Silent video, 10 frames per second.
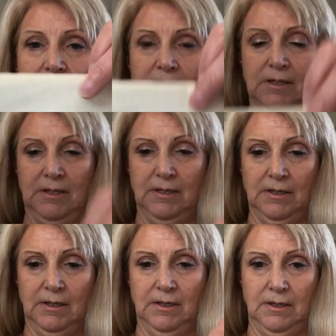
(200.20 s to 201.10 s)

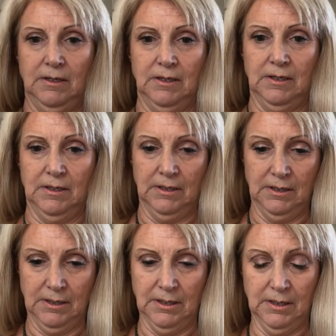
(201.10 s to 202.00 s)

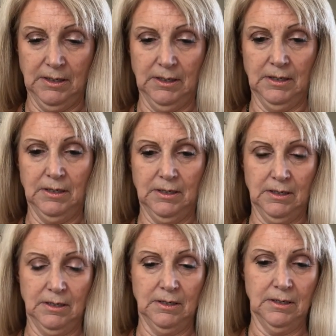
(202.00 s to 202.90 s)

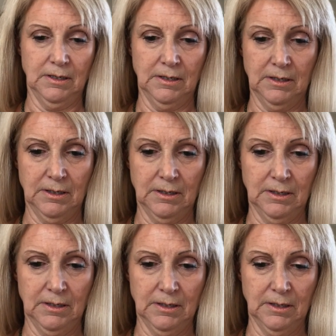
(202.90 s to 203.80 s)

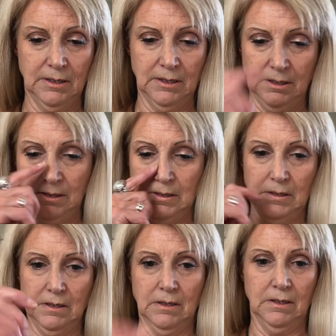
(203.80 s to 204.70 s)

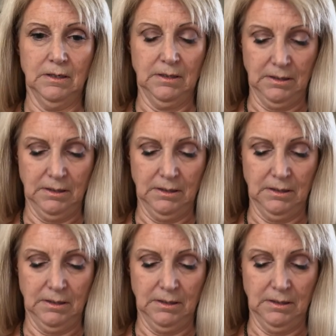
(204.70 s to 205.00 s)
Nothing is said.